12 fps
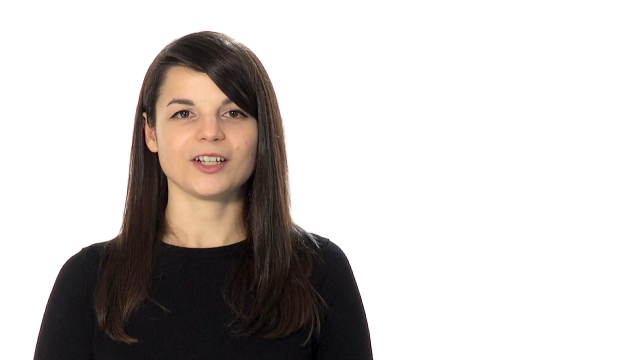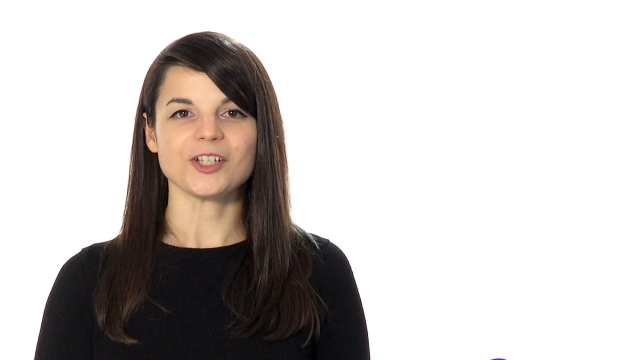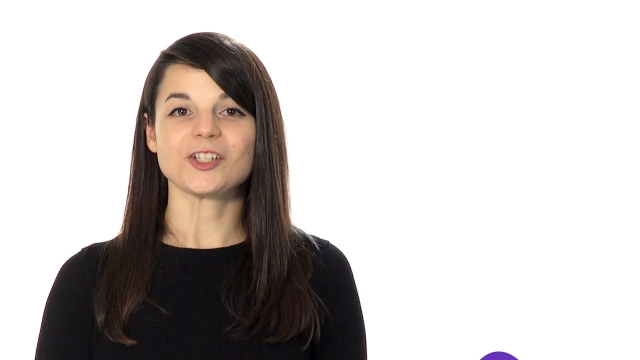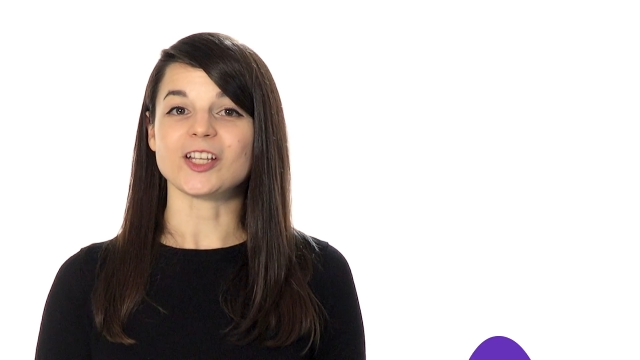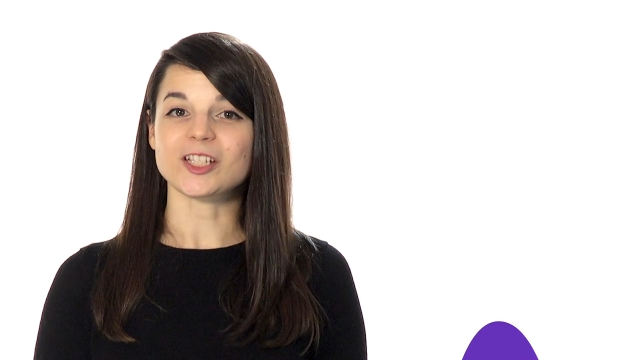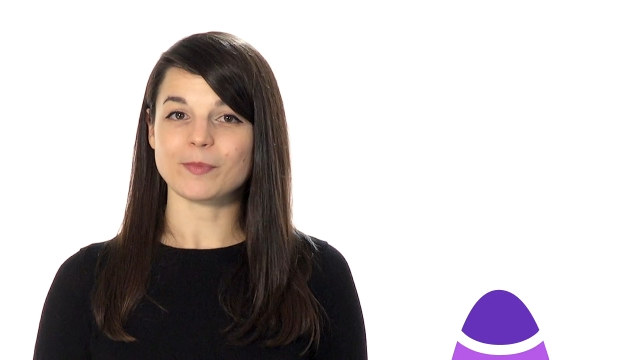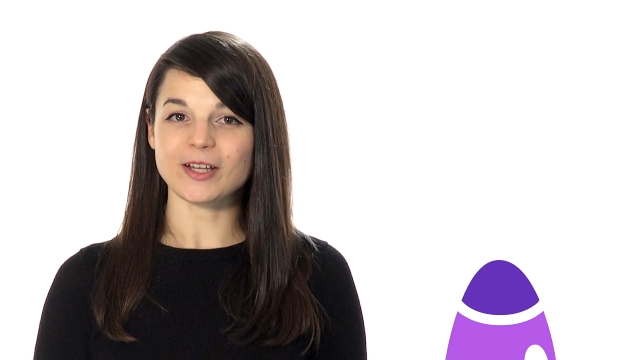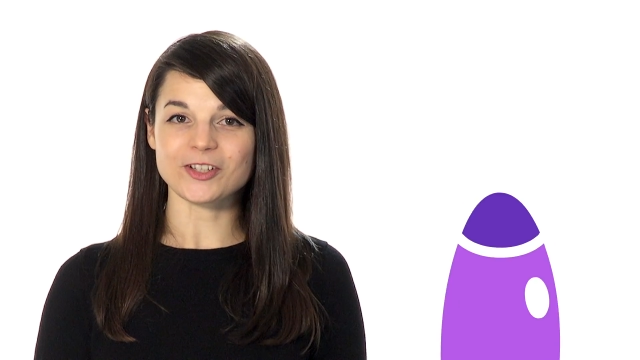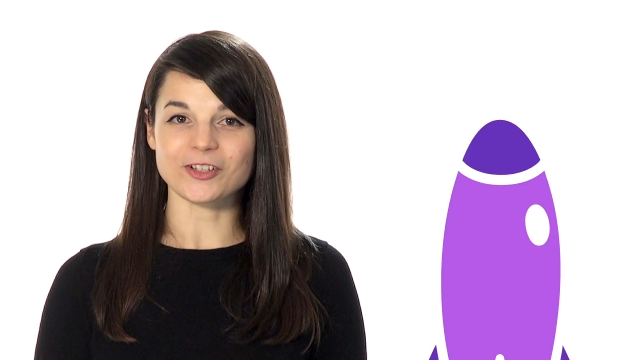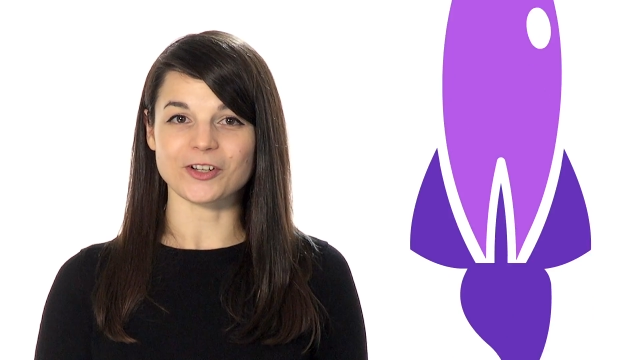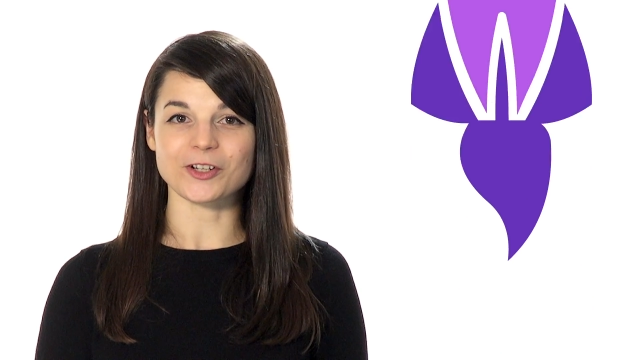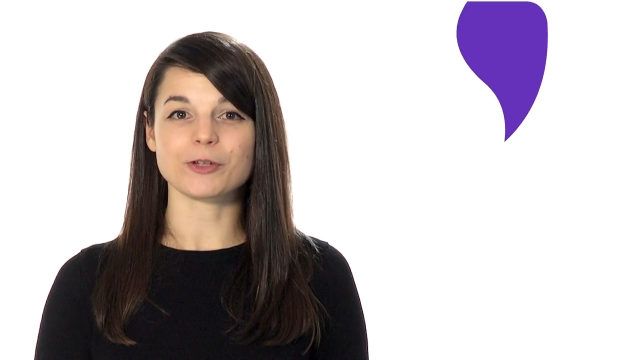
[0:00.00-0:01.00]
Just make
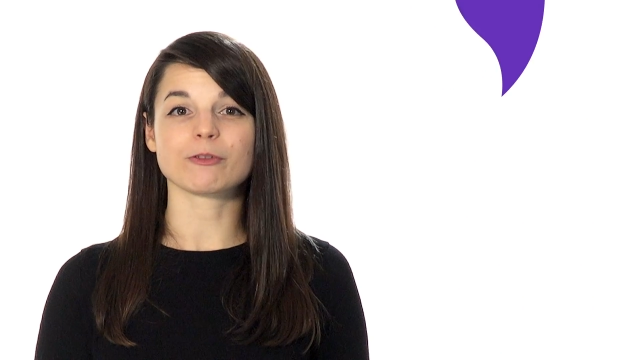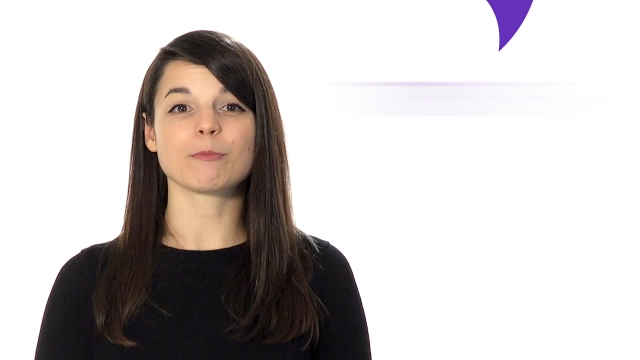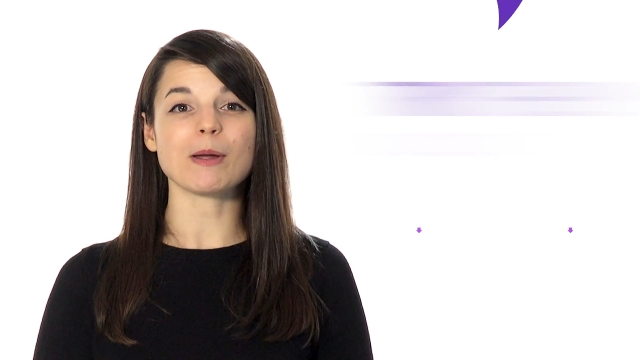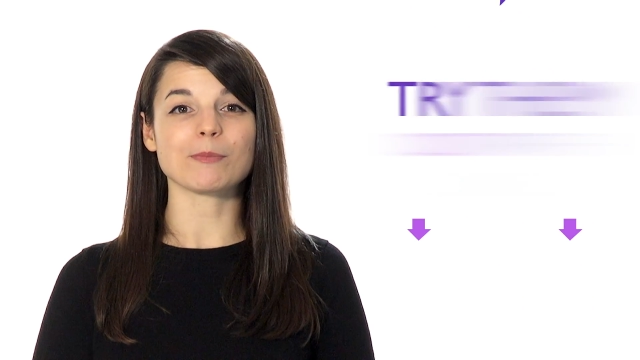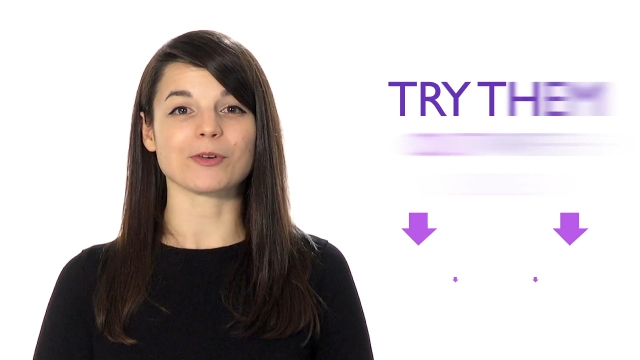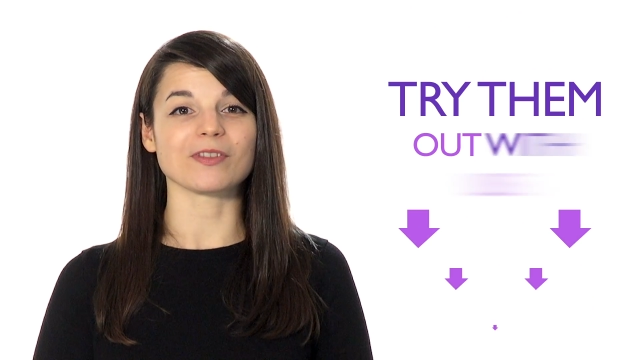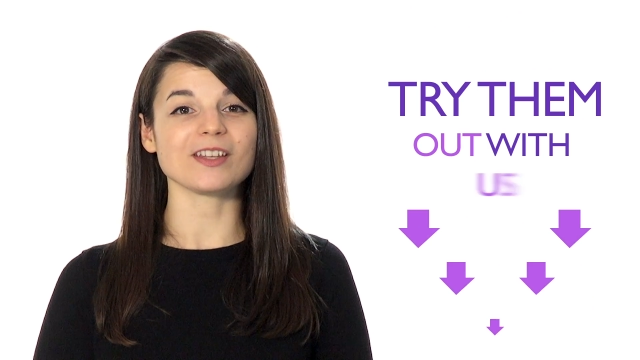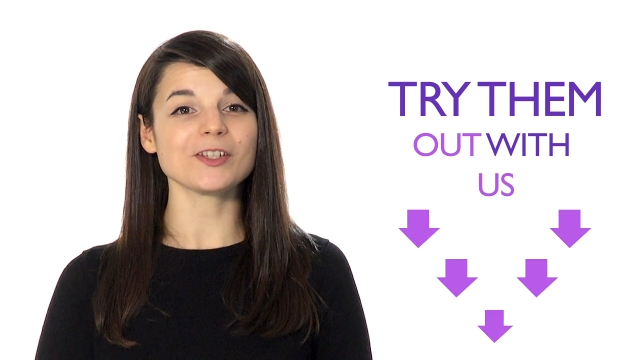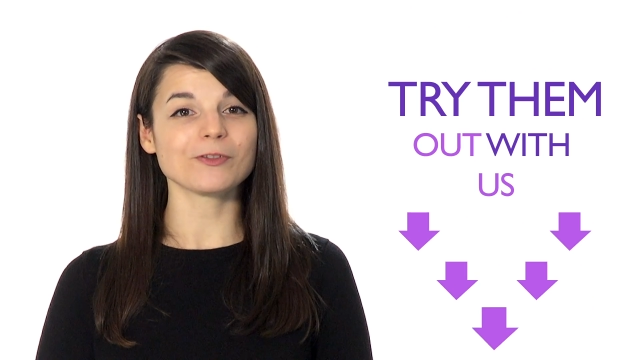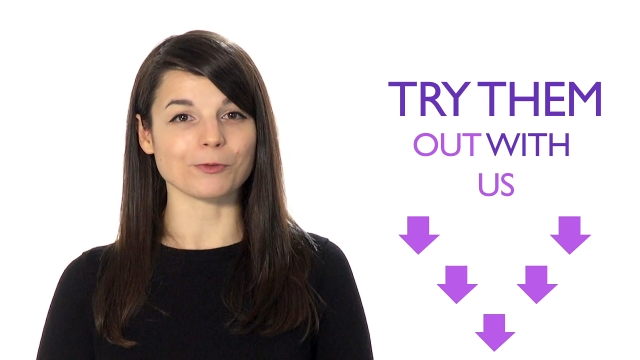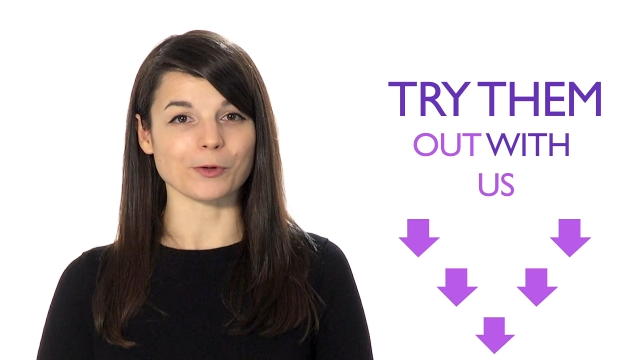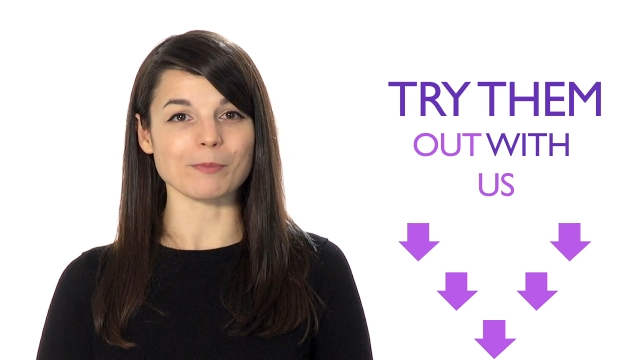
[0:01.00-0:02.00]
sure to remember these
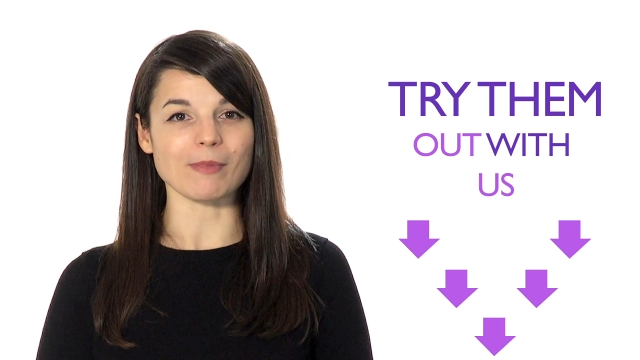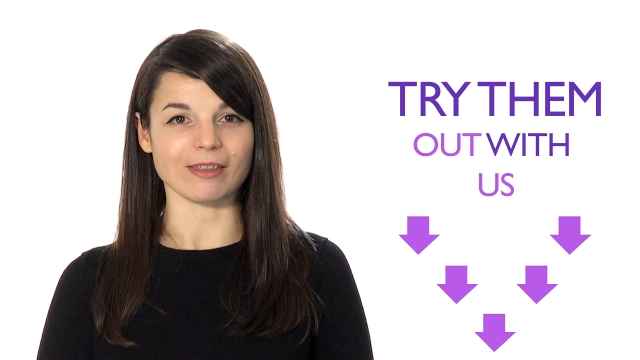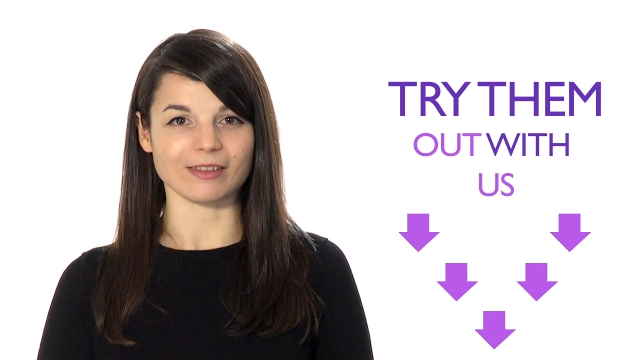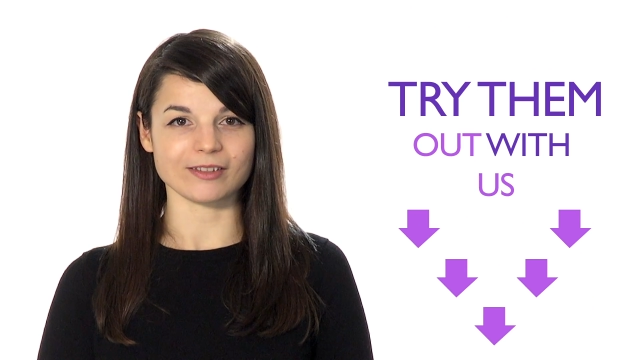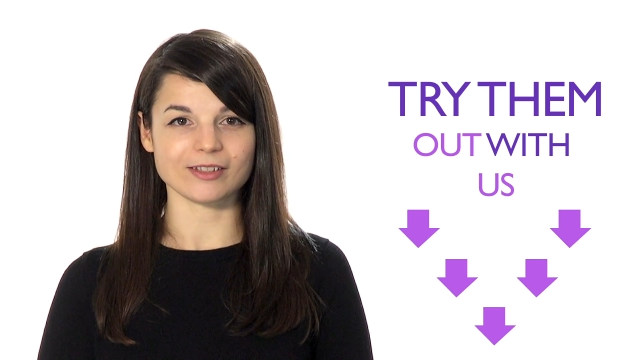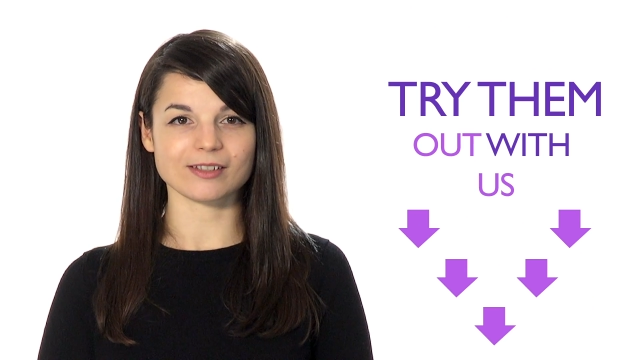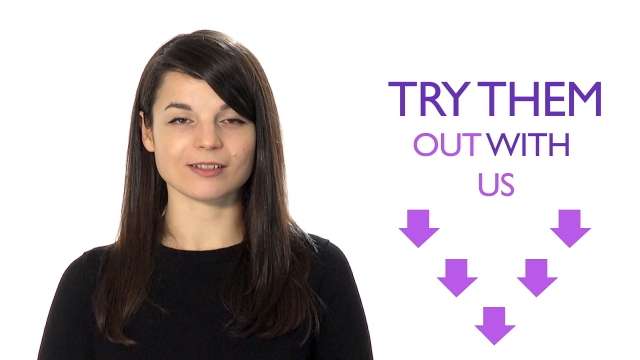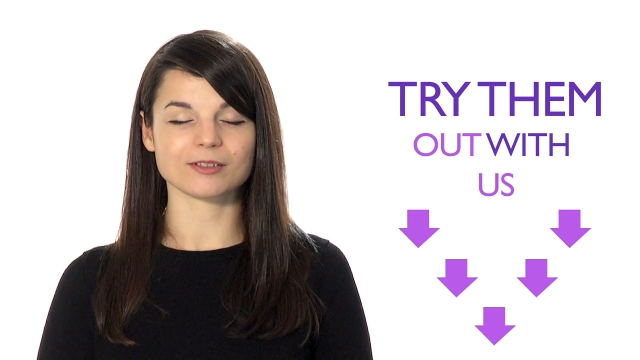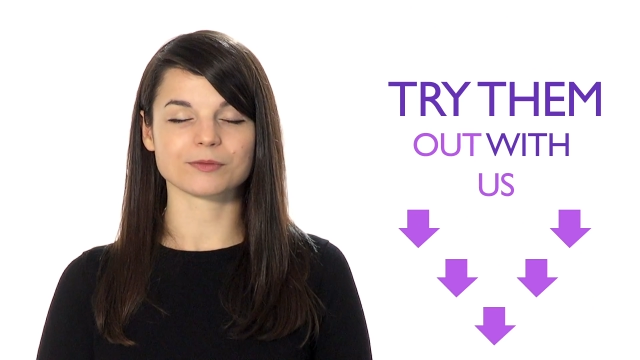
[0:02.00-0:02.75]
four methods.